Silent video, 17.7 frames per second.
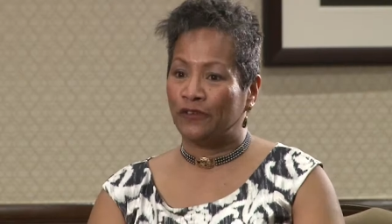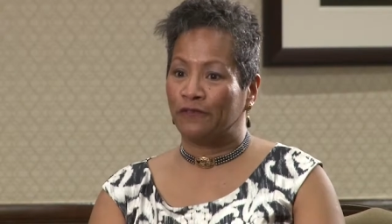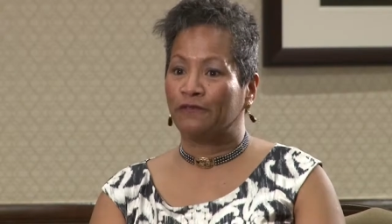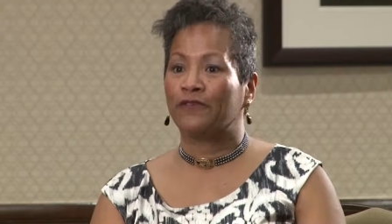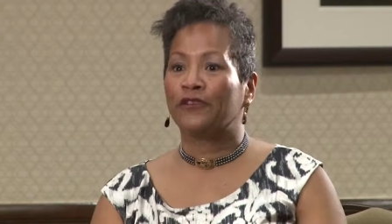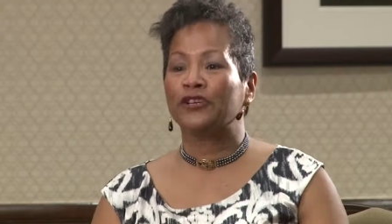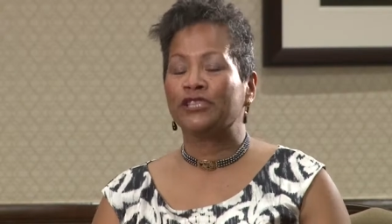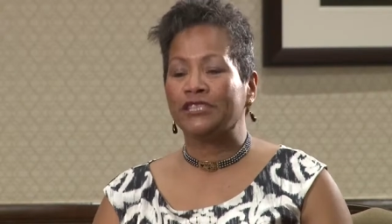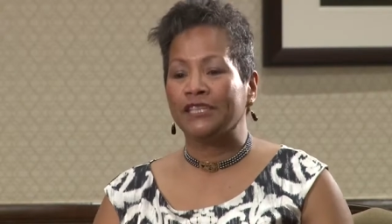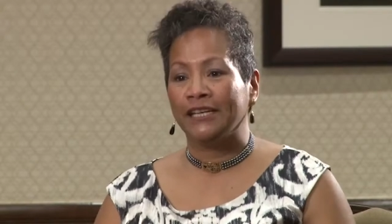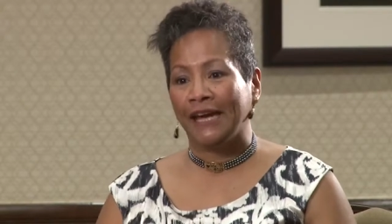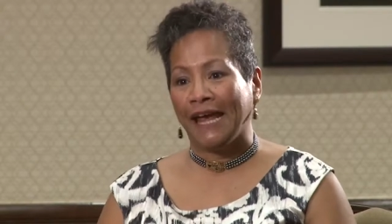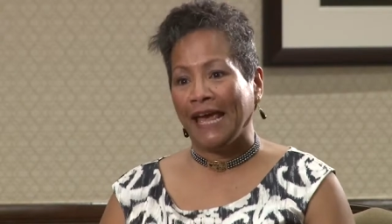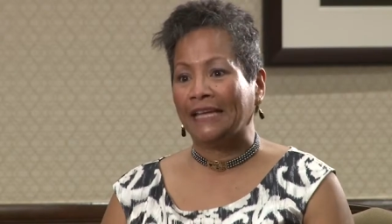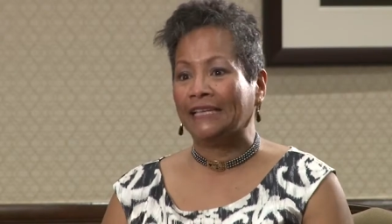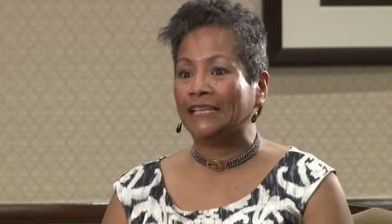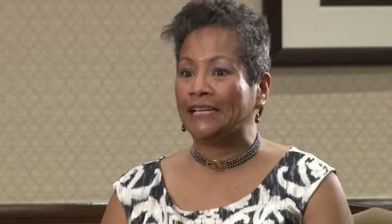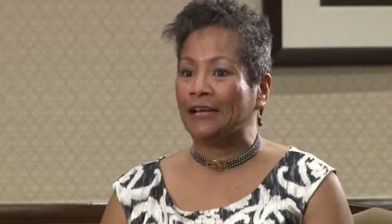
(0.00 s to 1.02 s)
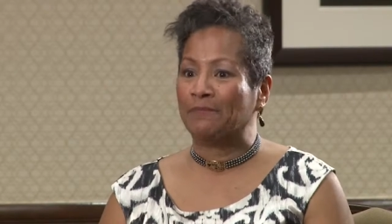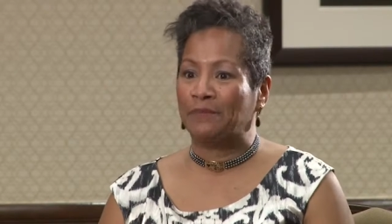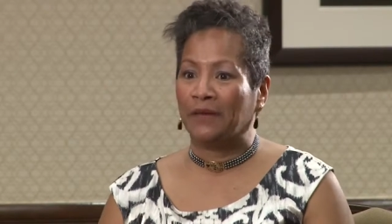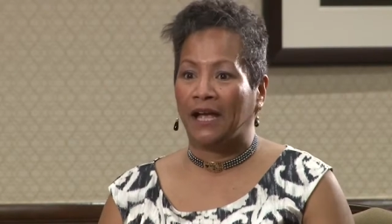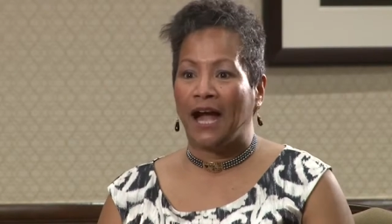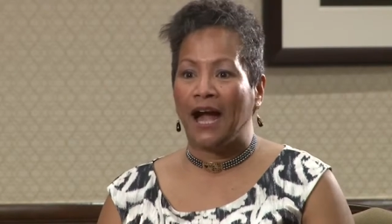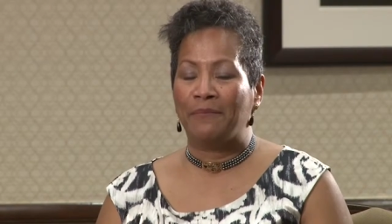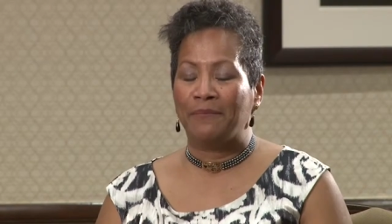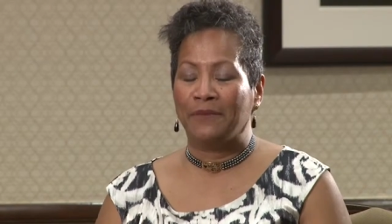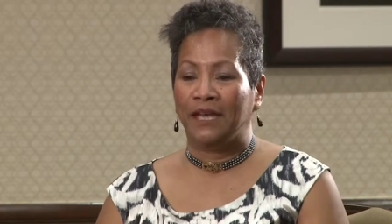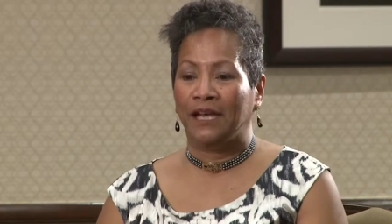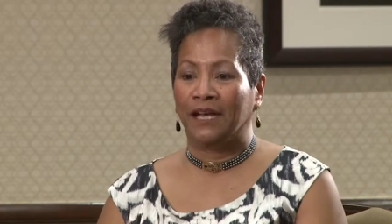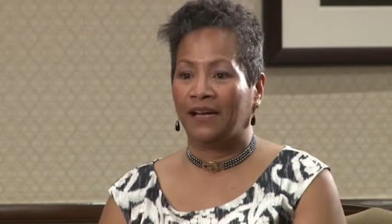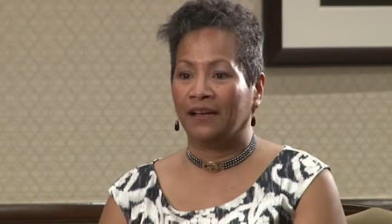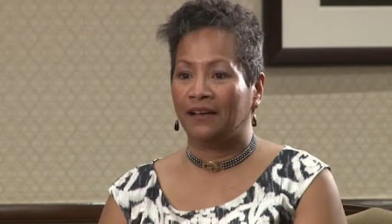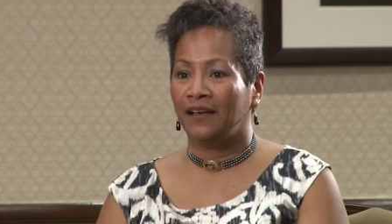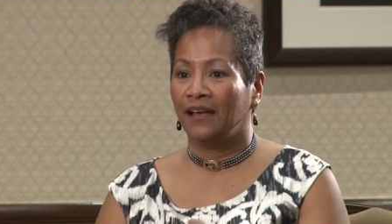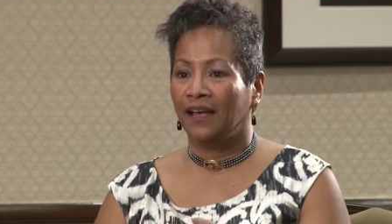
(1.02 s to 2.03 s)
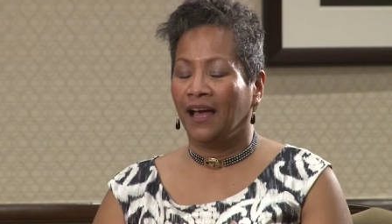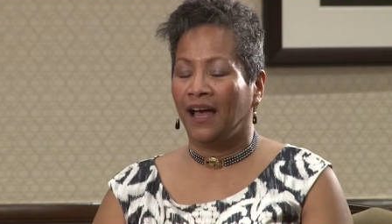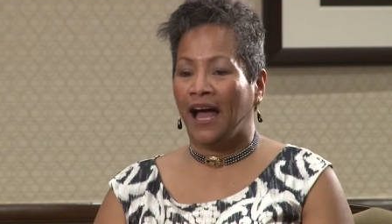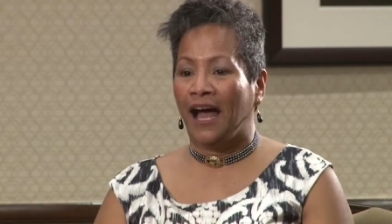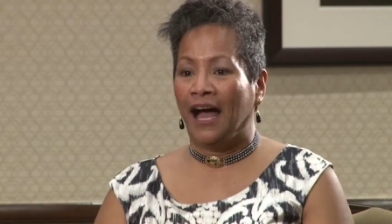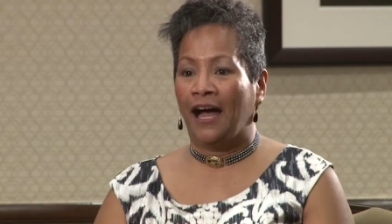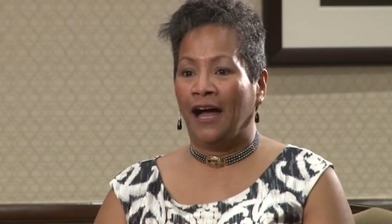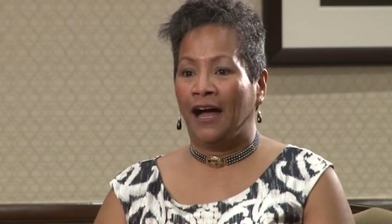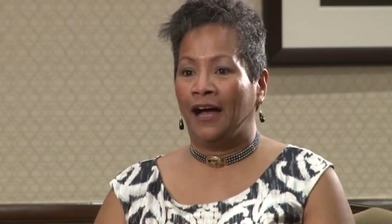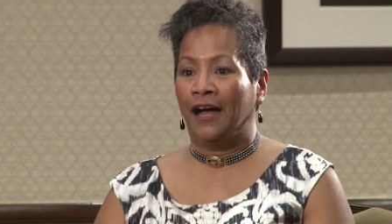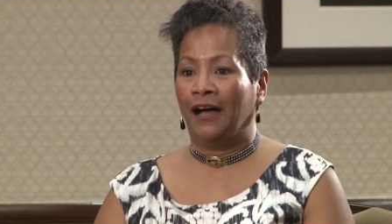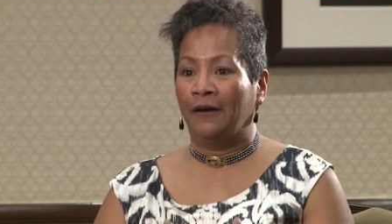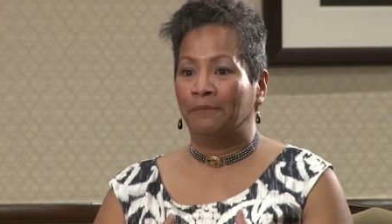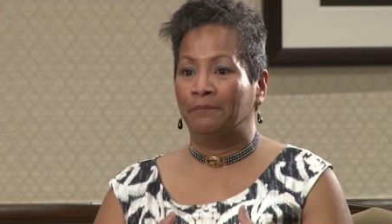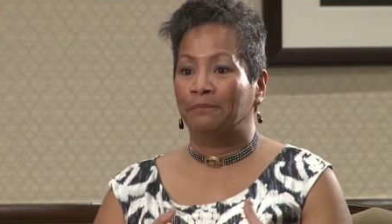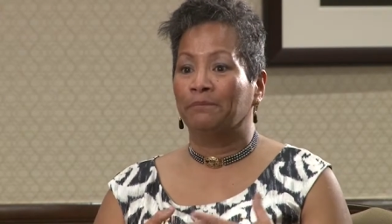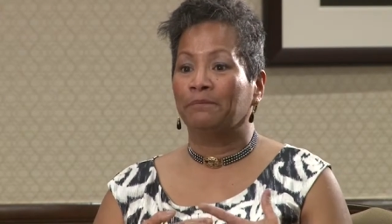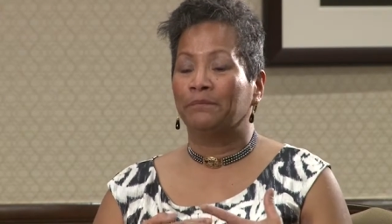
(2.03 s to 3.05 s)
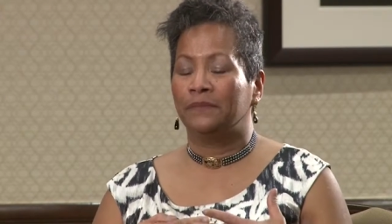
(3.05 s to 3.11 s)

the first year ended up becoming um,